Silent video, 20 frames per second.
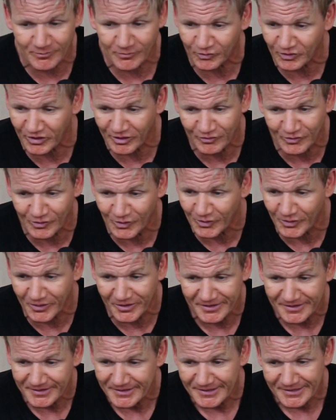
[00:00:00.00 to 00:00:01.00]
Food for
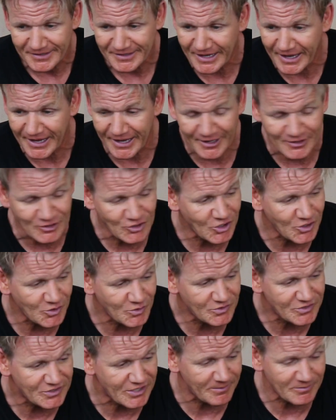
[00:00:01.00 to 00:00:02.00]
new
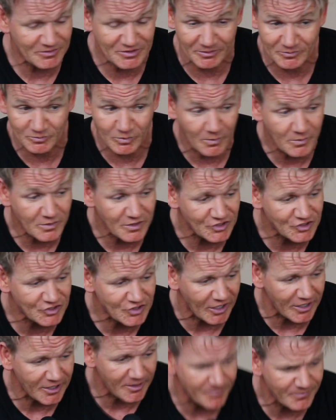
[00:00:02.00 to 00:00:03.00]
dim sum for the
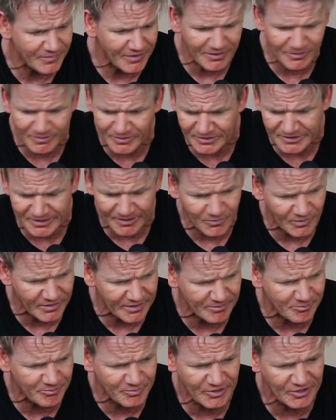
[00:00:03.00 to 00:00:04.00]
scholar. Then on done with
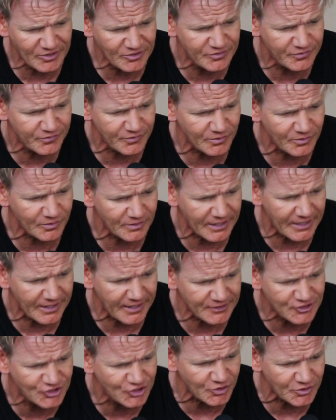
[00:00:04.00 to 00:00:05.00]
beautiful
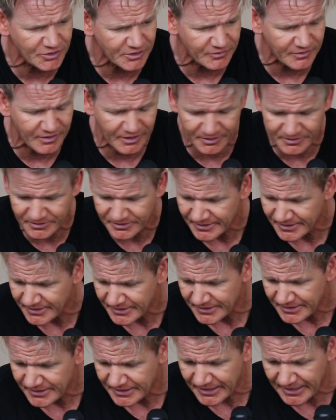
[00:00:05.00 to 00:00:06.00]
tuna roe.
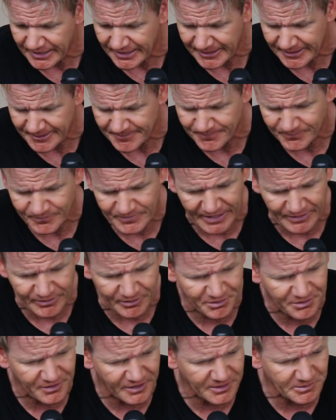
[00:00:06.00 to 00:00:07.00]
I'm
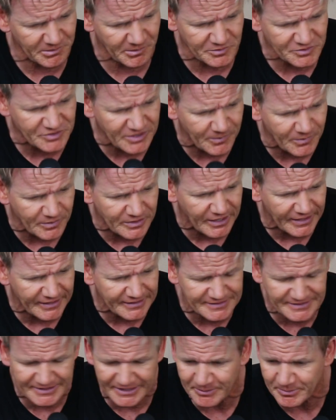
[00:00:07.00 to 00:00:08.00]
flirting with them like
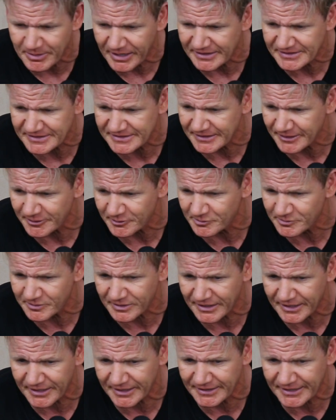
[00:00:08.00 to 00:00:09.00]
a sea bass. So
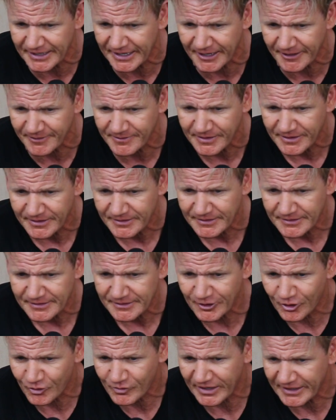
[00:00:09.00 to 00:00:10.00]
yeah,
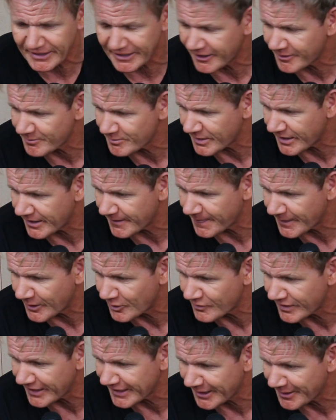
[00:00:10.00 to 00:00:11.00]

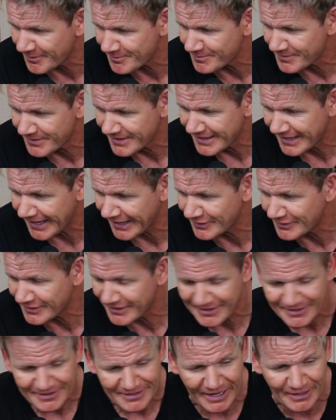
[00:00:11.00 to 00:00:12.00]
already I'm
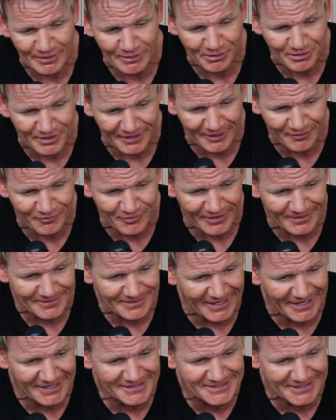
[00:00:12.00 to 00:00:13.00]
in the thick of it,
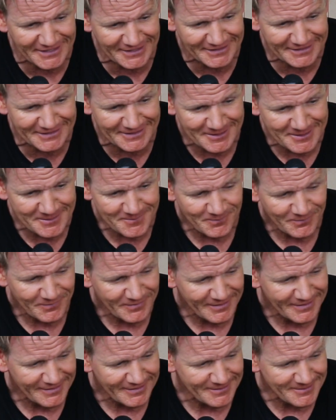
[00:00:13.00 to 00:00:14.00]
eating
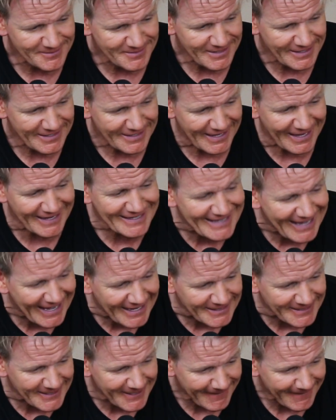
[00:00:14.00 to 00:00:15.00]
again.